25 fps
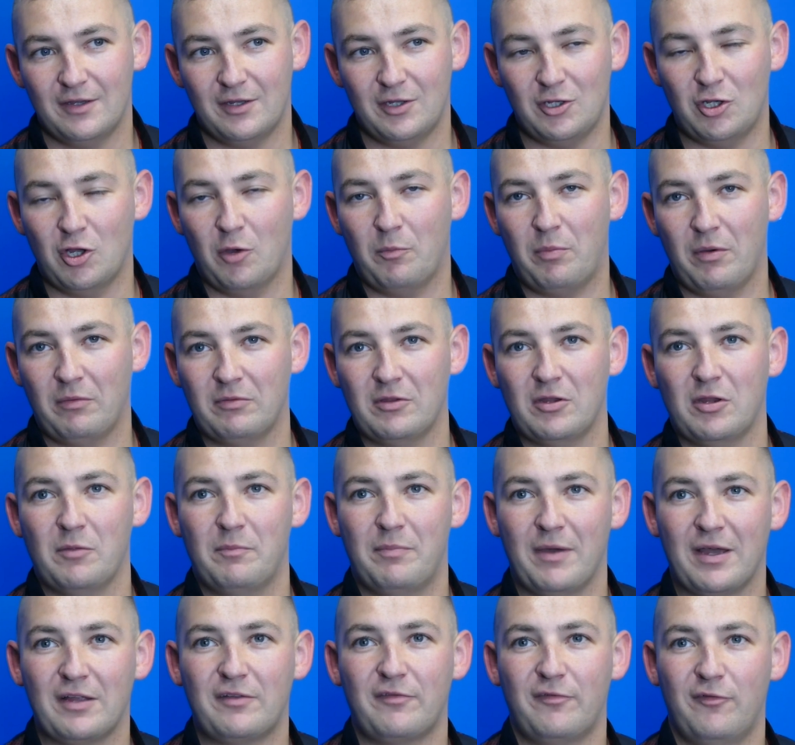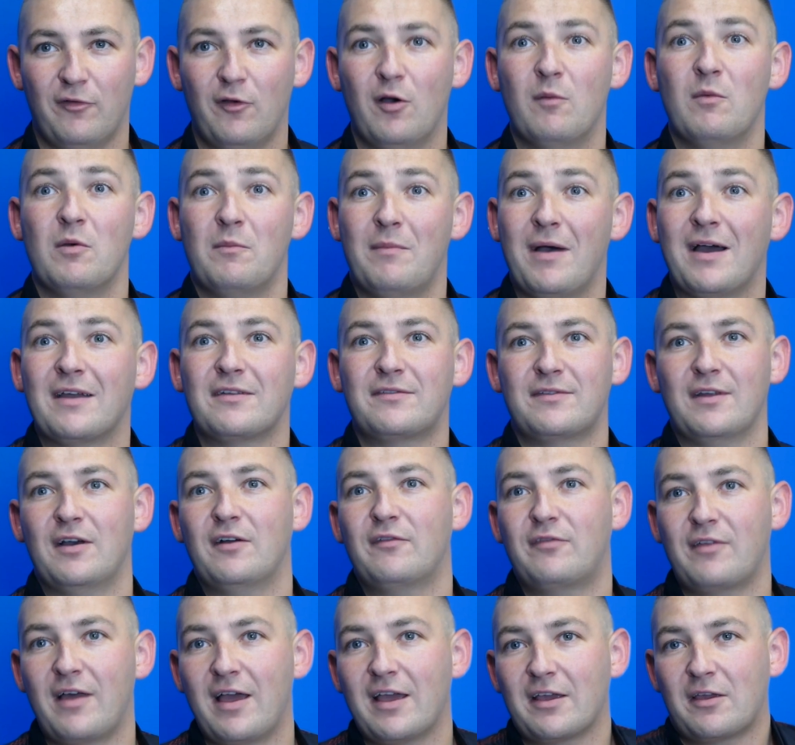you know, probably the best form of
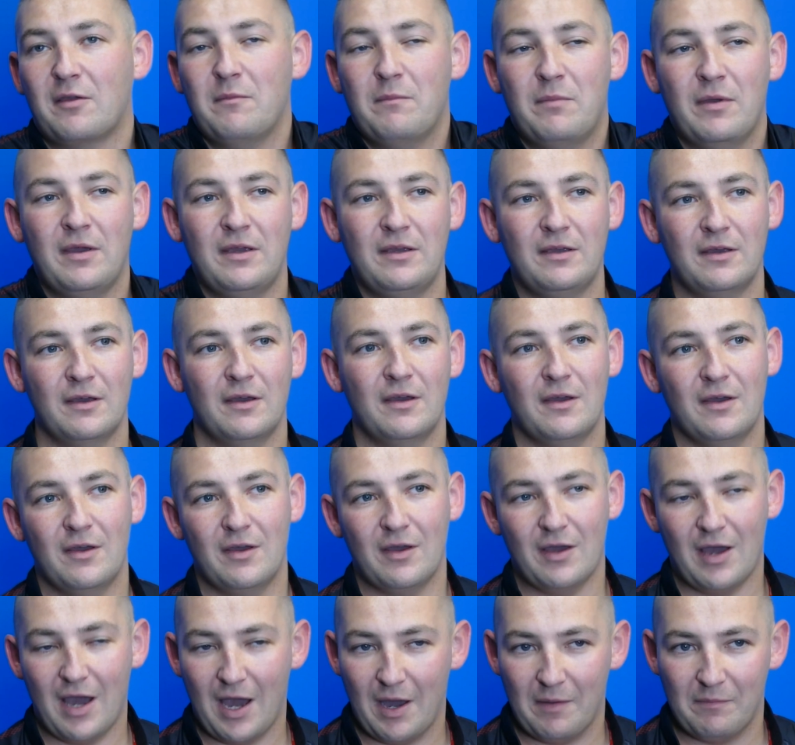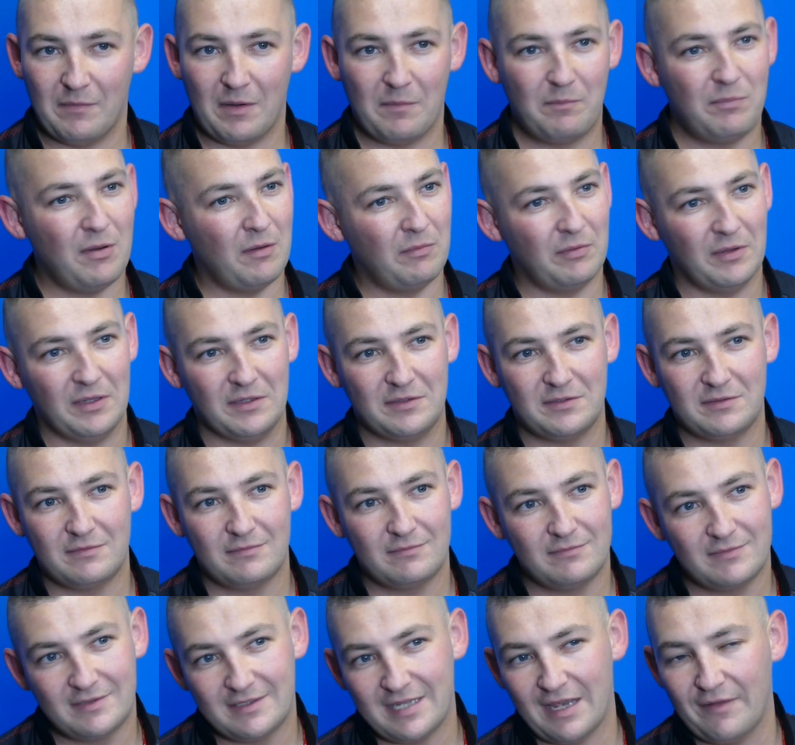myself that I can be. I'm probably
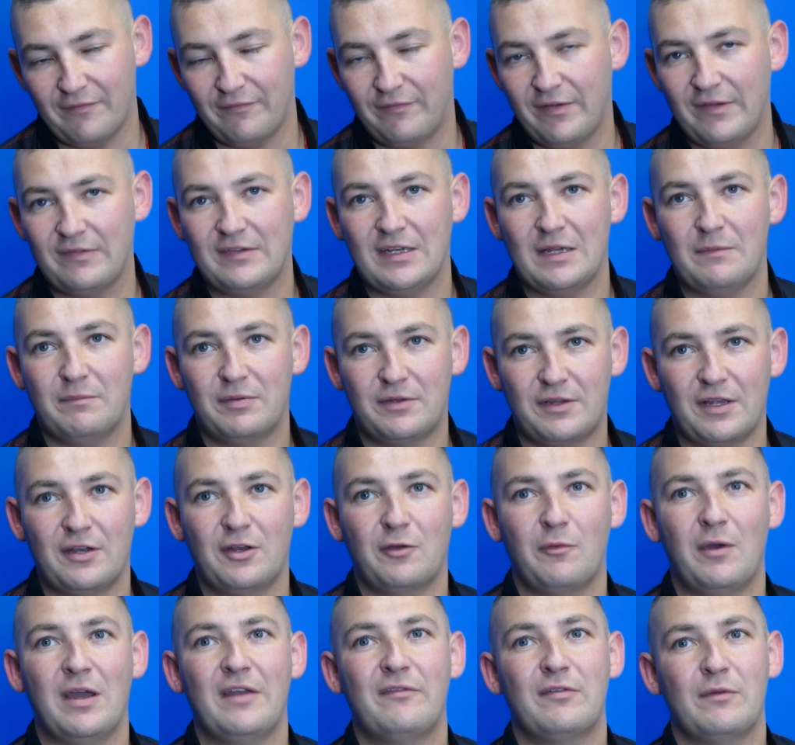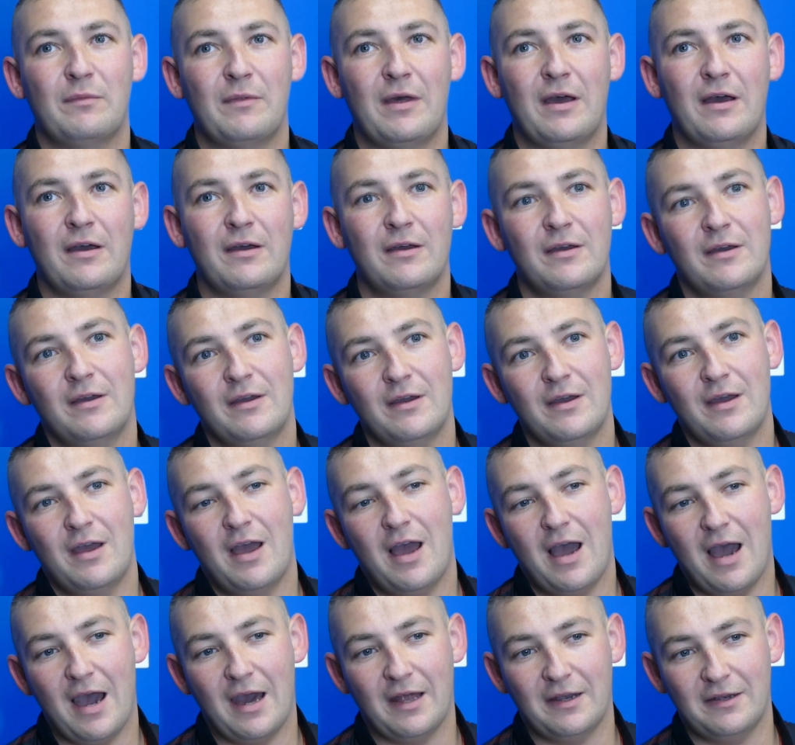10-15% away from that,
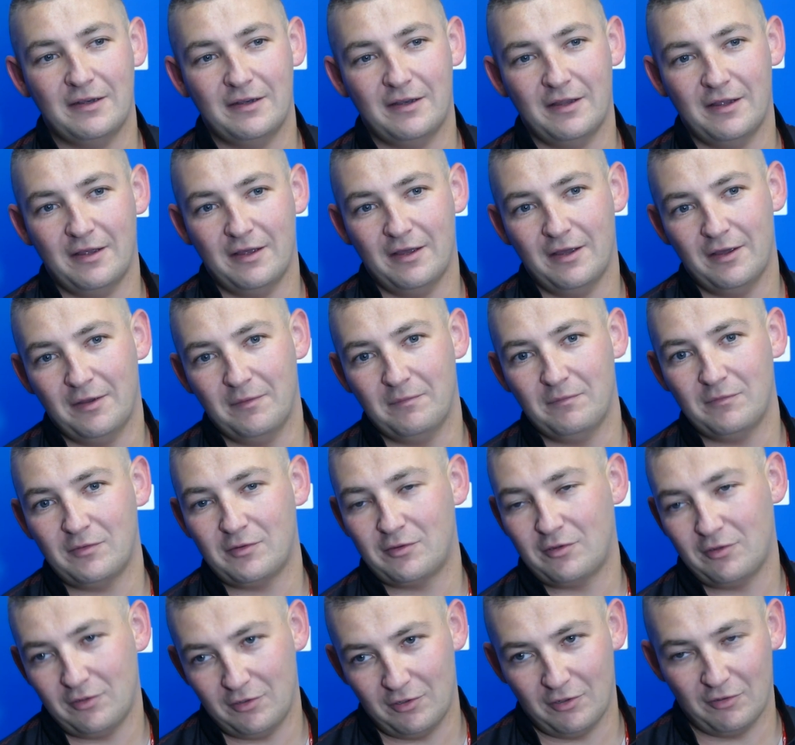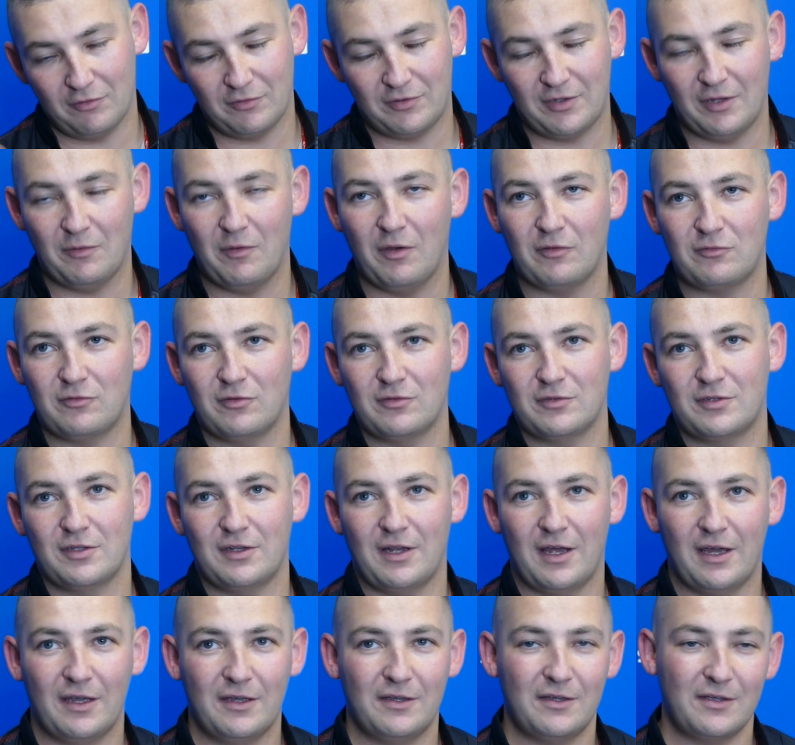and you know, see what I've done
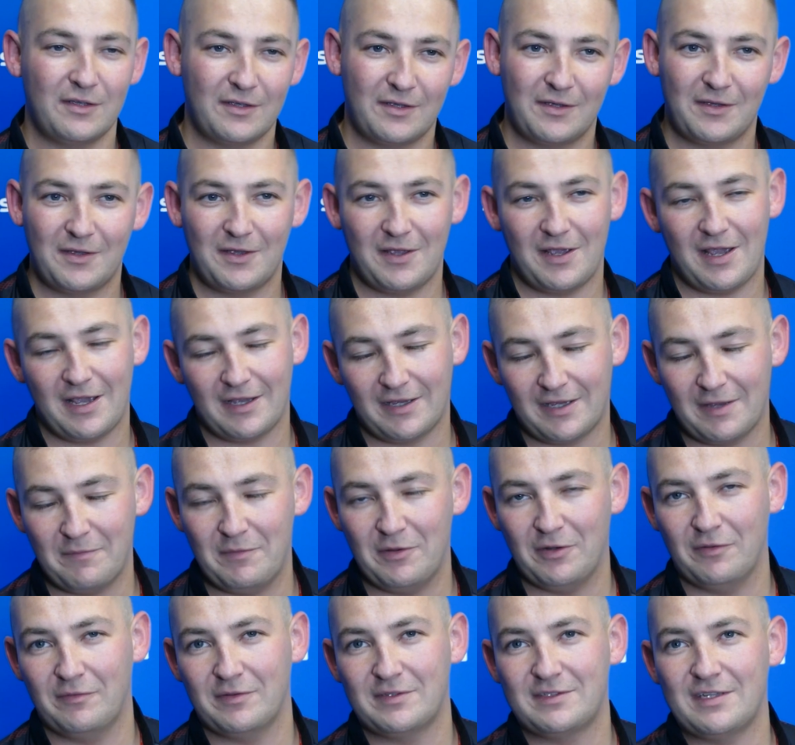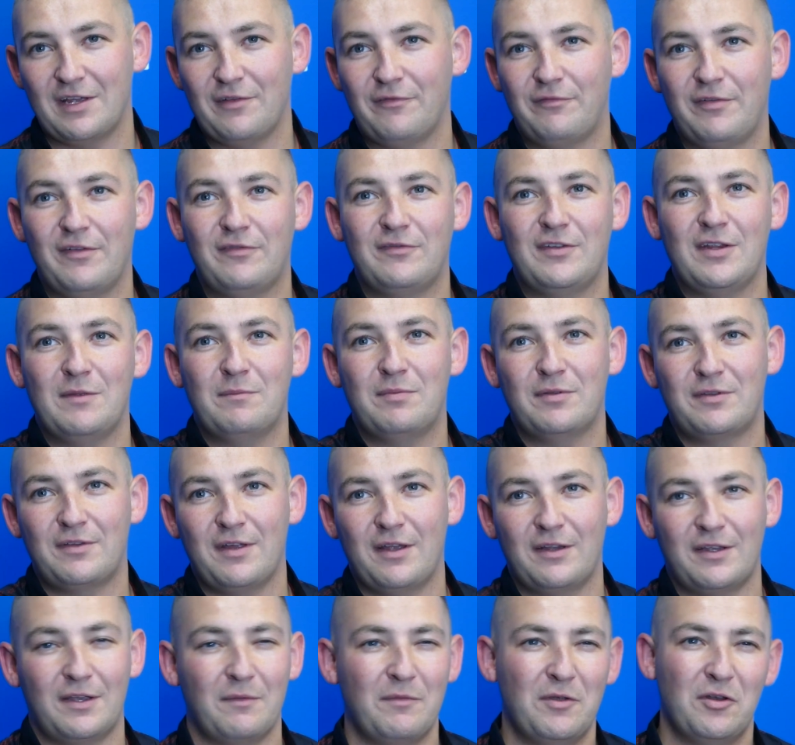tonight. Give me another
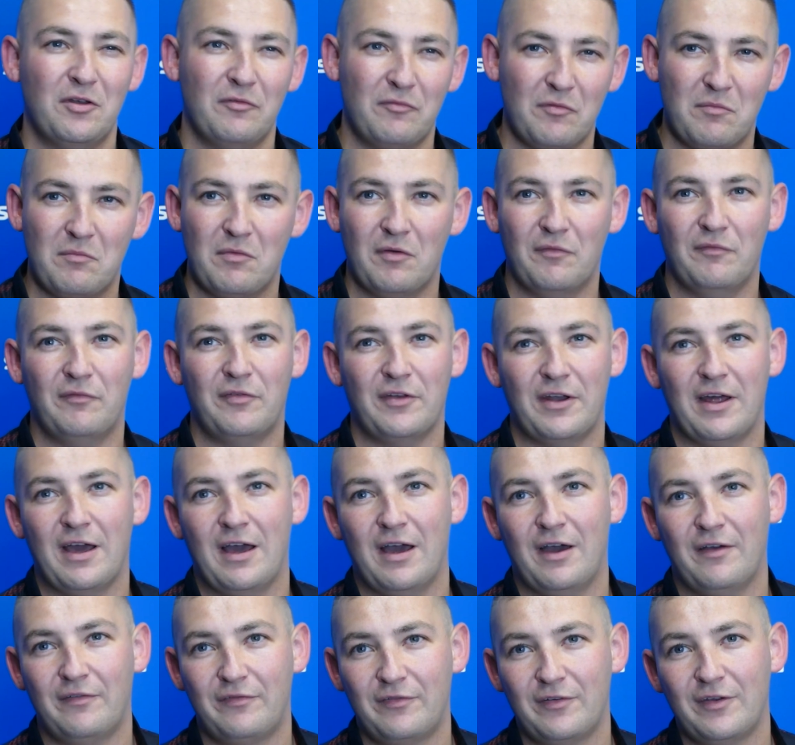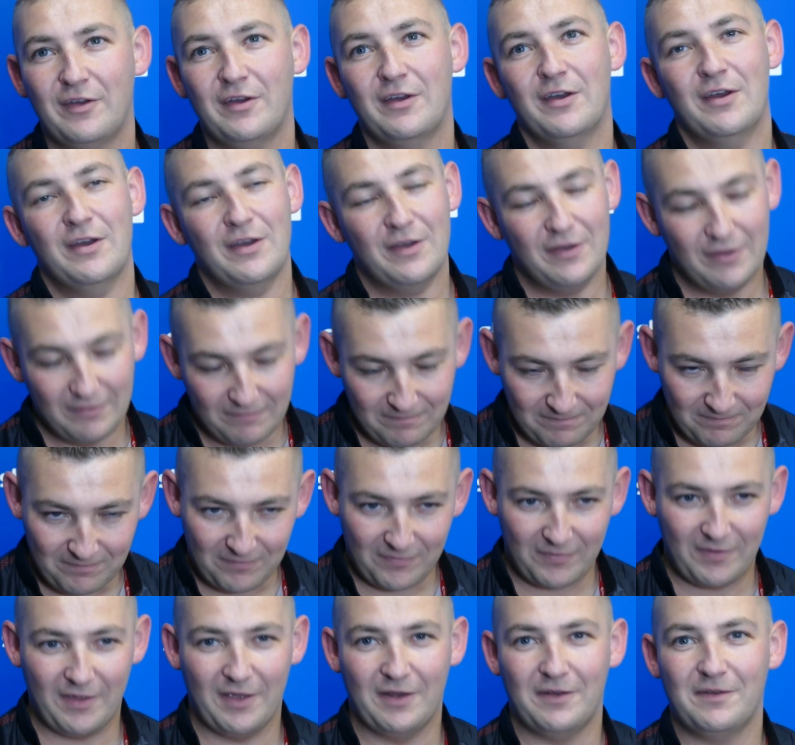10-15%, give me another month and a half,
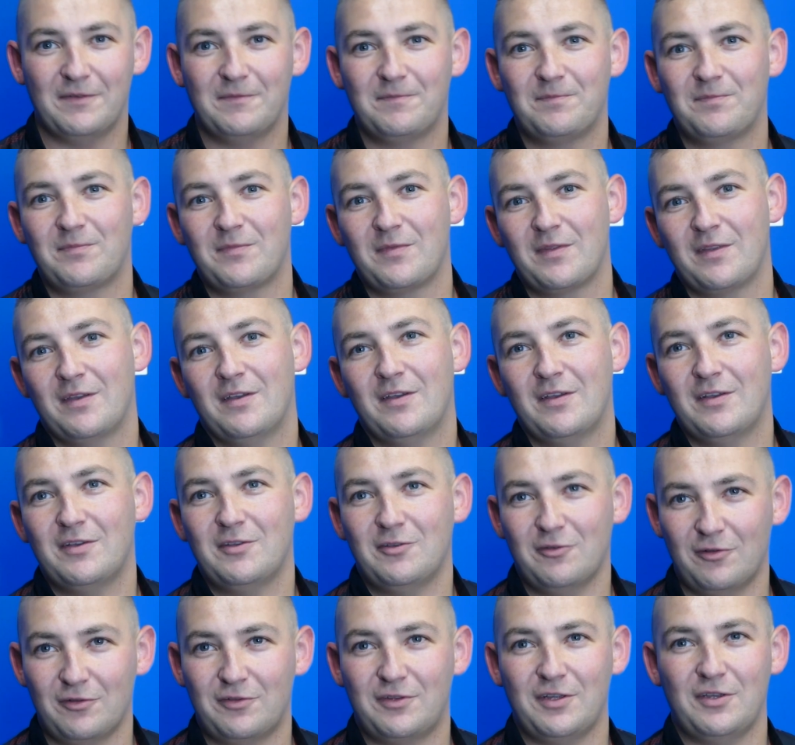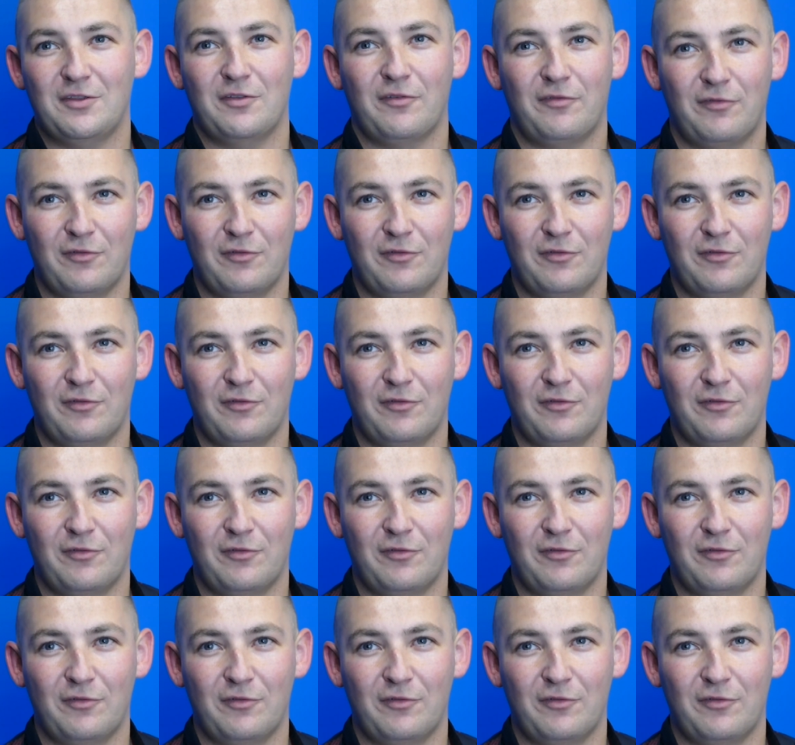then you'll see the